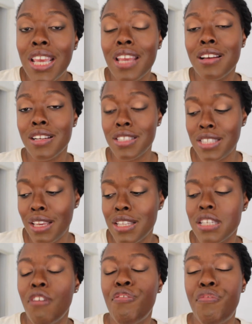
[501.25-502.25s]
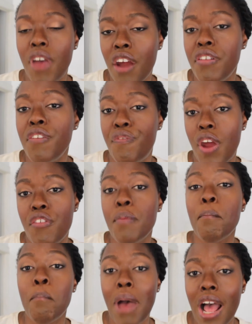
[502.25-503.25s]
it contains a very
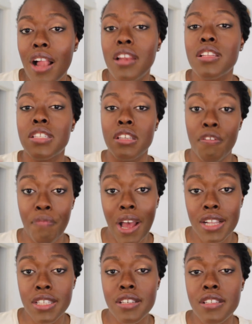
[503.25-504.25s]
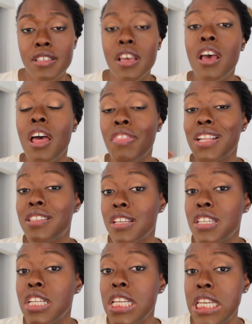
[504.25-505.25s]
mild surfactant that
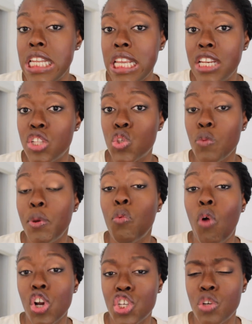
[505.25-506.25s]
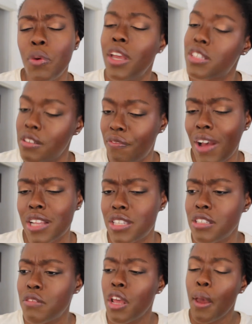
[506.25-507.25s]
doesn't need to be washed away. A
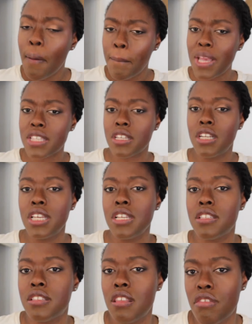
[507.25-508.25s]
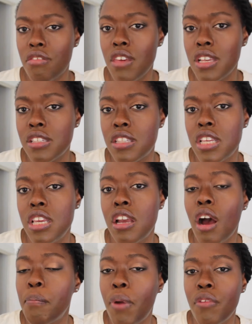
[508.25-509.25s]
surfactant basically is the
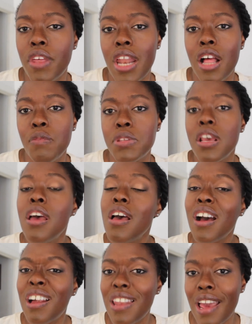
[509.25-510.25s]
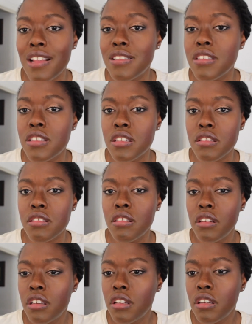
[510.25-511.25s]
compound that helps cleanse
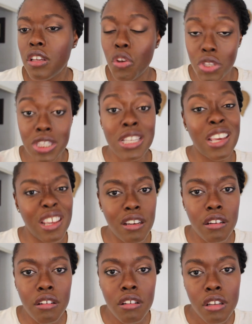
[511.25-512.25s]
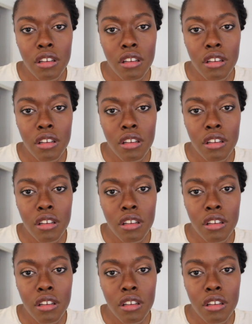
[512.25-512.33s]
your skin.